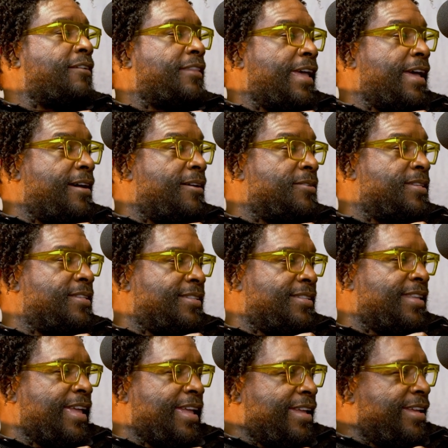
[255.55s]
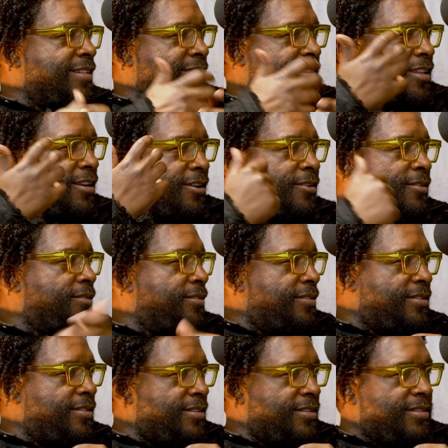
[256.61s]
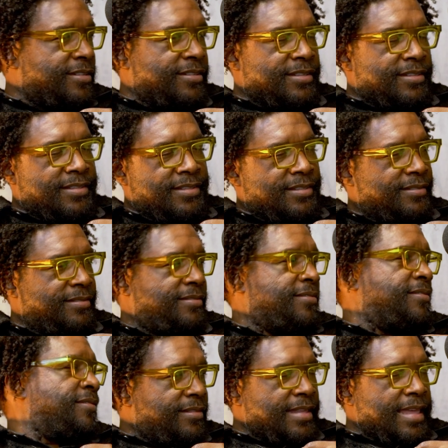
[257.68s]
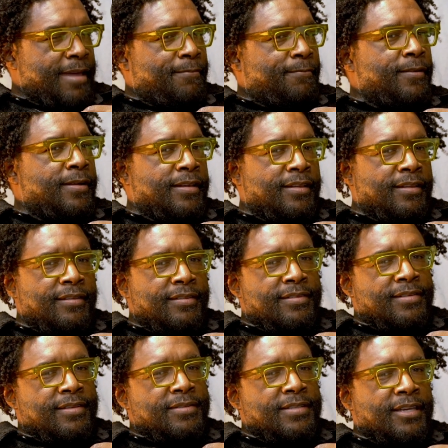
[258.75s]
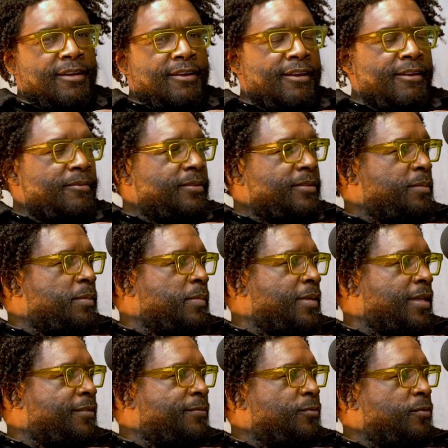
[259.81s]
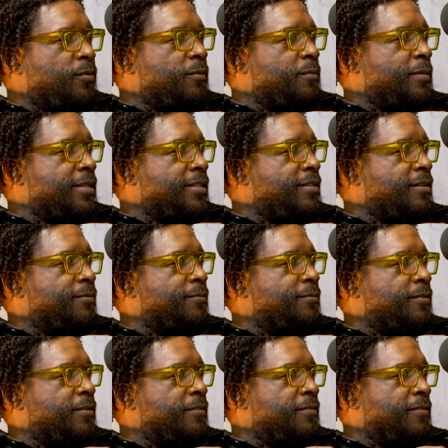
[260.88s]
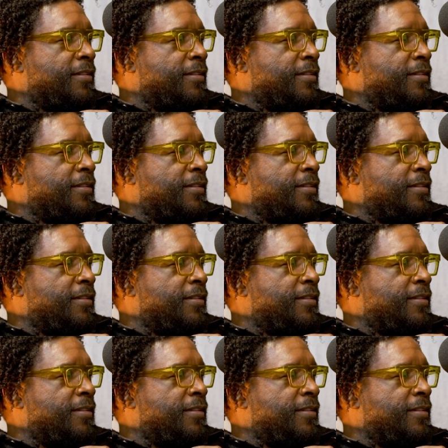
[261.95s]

get out the house and, you know, just have fun. So I was like, all right, well, let me make a fool of myself in front